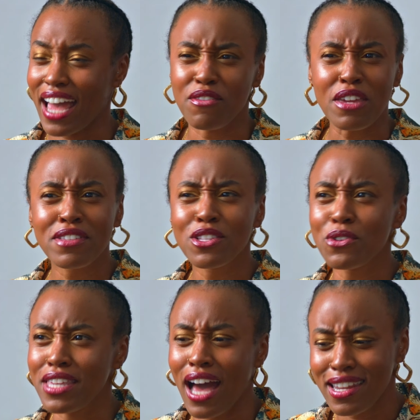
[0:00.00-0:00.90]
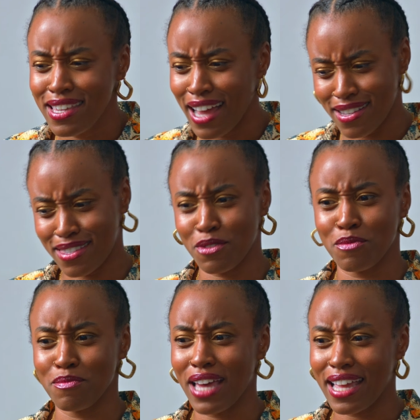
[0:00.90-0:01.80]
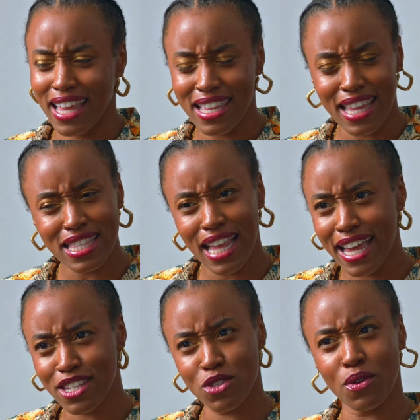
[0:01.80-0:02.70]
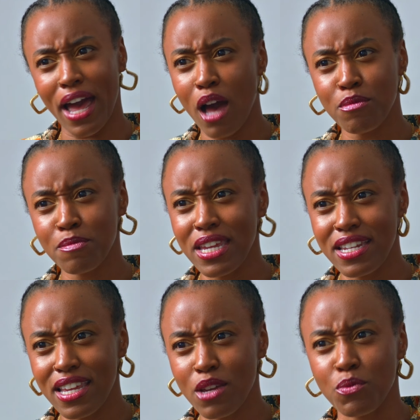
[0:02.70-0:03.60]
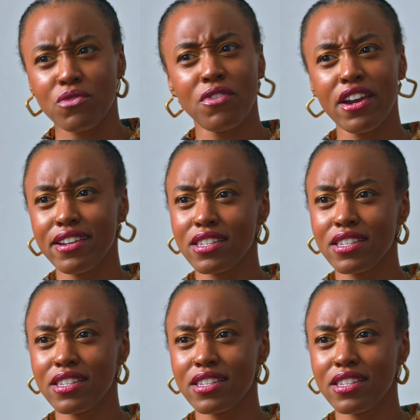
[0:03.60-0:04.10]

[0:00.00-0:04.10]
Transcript: Even Lil Yachty got that last little album he did was very